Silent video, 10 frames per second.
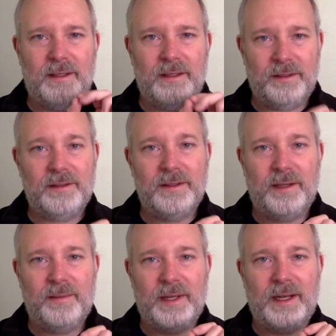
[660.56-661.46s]
a little
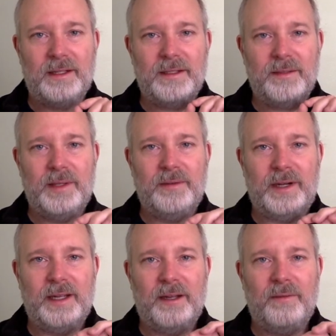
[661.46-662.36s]
time can actually be
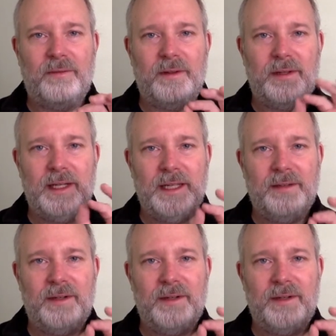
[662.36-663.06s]
very helpful. And